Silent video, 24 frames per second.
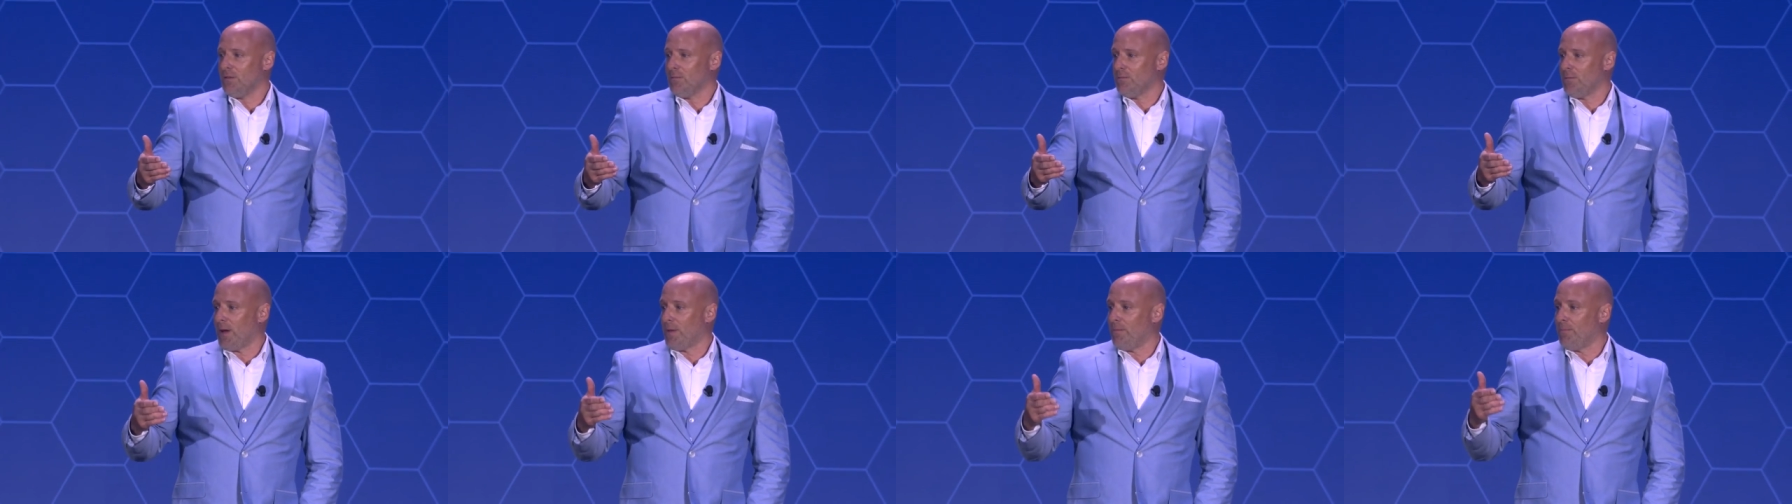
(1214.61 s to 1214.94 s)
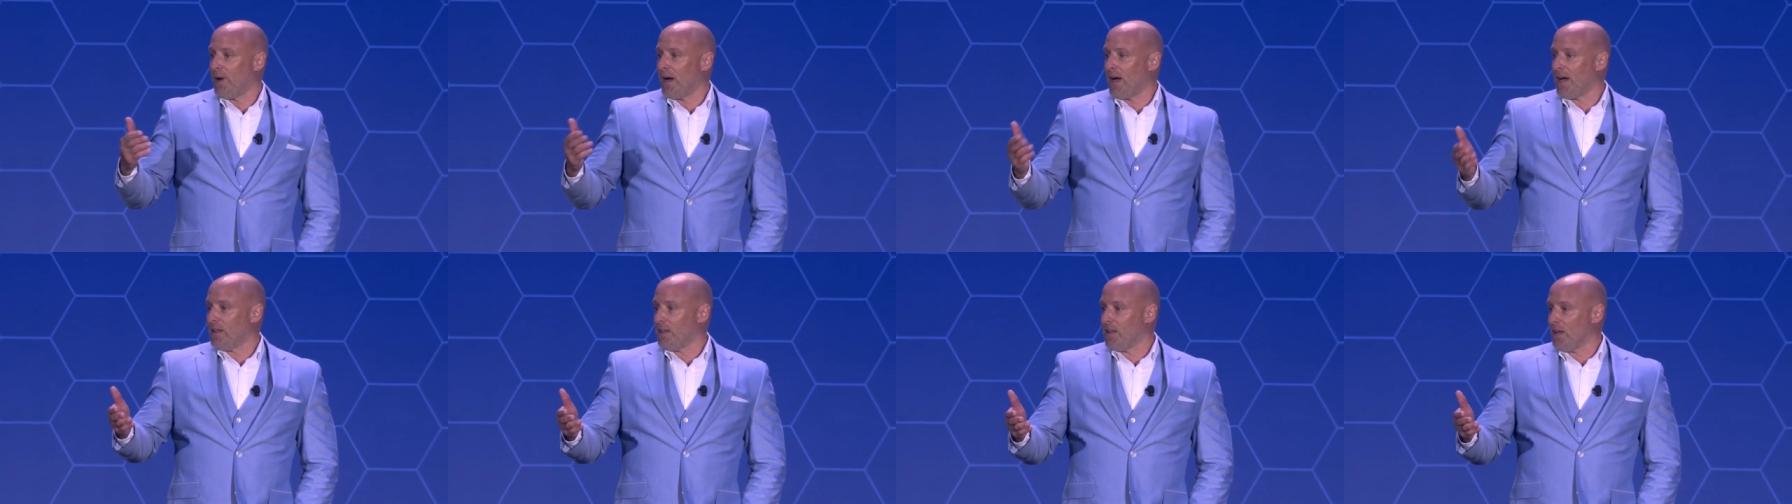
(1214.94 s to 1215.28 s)
my
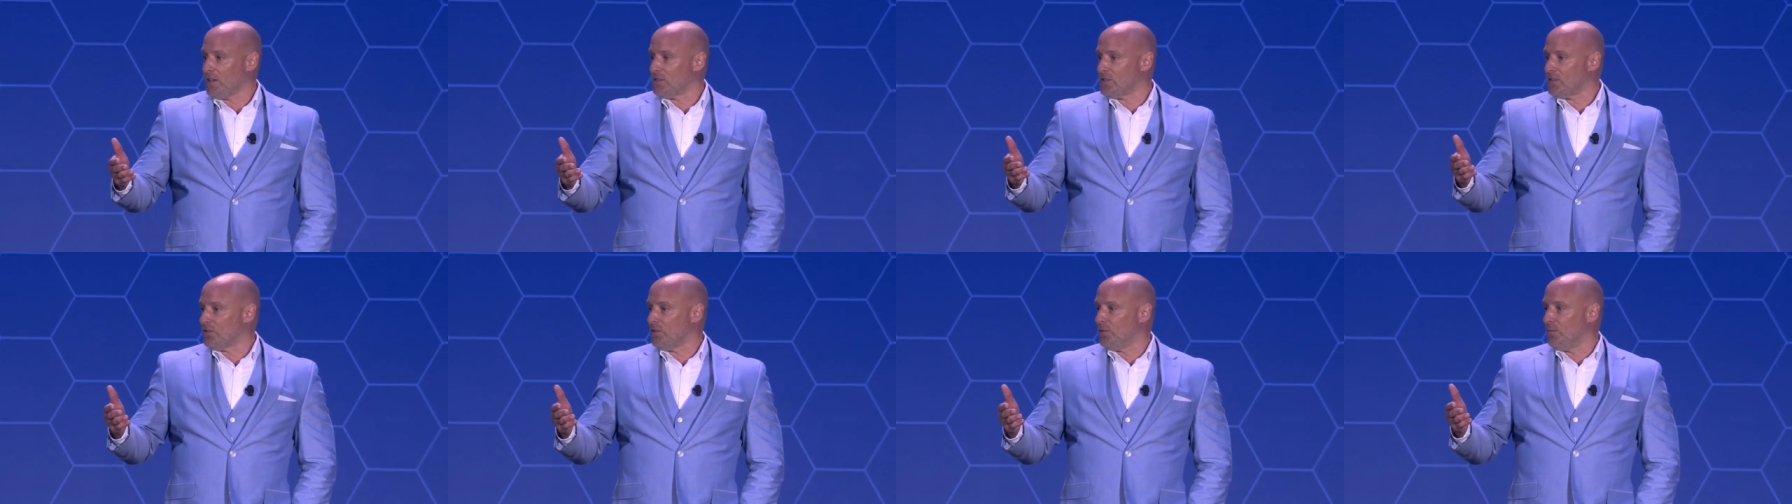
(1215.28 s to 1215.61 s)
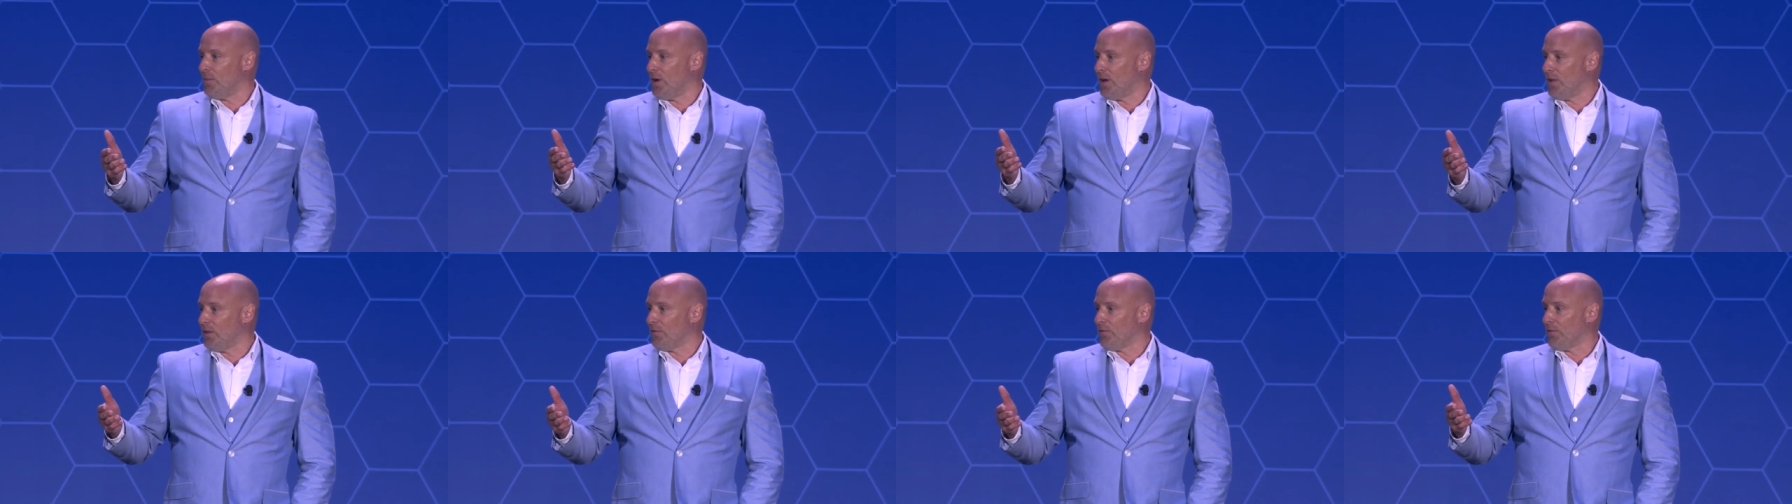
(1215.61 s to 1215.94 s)
biological
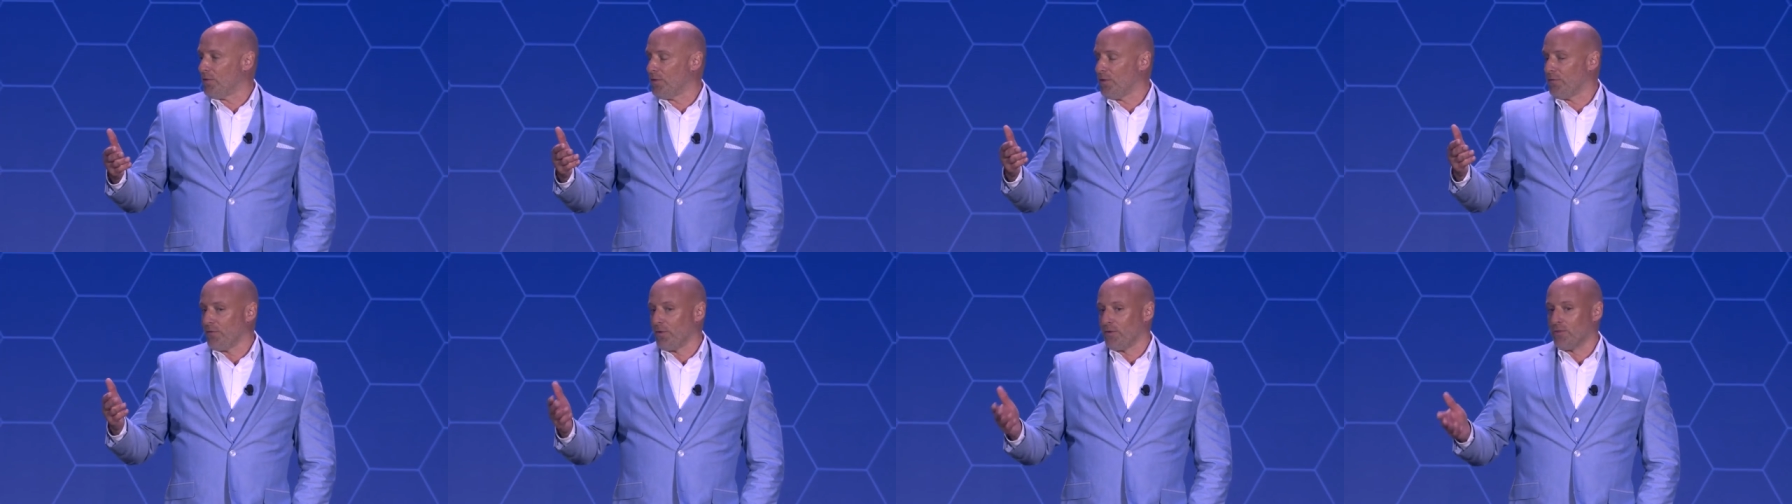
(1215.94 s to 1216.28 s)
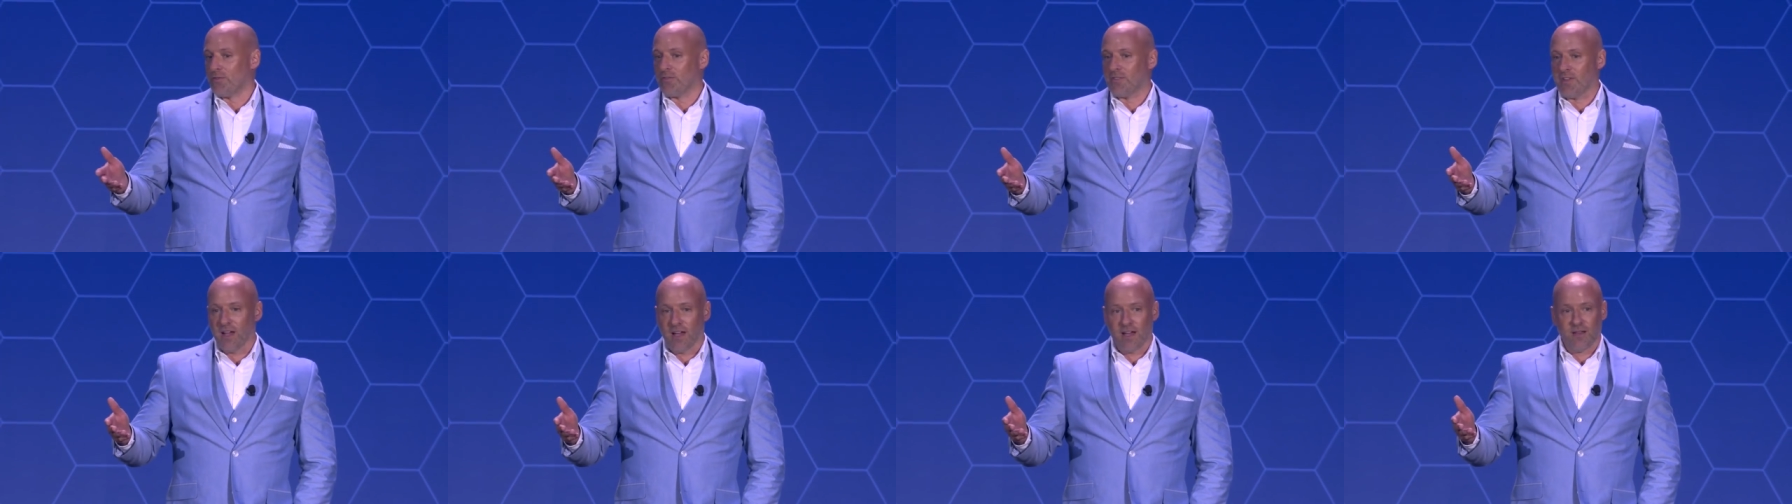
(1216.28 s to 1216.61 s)
mother for the
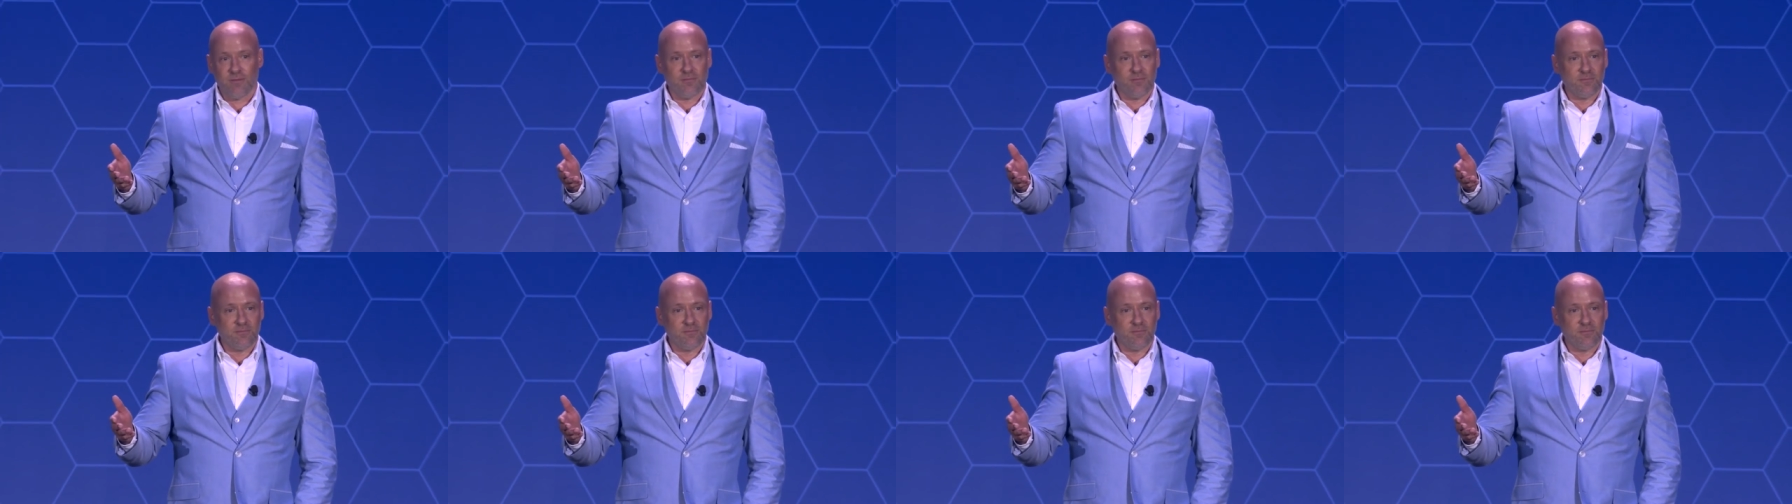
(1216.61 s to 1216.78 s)
first time.